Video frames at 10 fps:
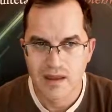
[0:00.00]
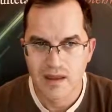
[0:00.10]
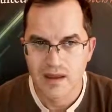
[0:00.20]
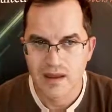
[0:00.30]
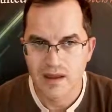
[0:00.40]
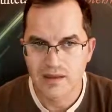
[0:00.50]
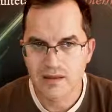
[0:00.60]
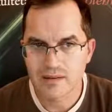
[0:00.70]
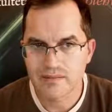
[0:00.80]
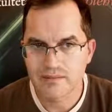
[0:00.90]

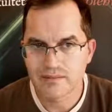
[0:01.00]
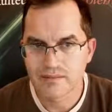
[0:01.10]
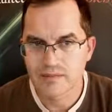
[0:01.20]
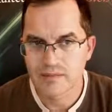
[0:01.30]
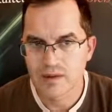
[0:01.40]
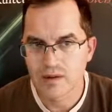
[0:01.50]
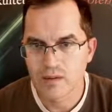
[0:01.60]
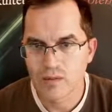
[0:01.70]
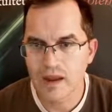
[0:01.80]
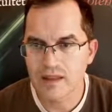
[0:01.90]
And
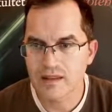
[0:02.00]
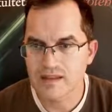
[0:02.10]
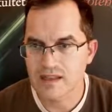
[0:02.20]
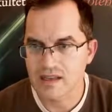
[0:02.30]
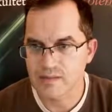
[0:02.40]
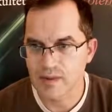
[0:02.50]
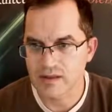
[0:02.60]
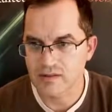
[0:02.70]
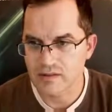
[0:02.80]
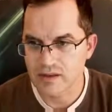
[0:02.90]
when does the inspector
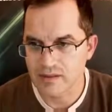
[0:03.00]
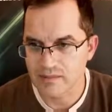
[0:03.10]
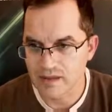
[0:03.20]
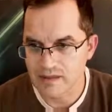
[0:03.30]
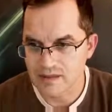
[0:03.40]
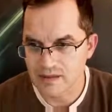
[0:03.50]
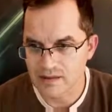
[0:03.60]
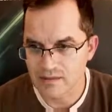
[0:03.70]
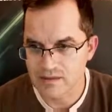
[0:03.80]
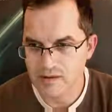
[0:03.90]
come? That's
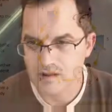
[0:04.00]
also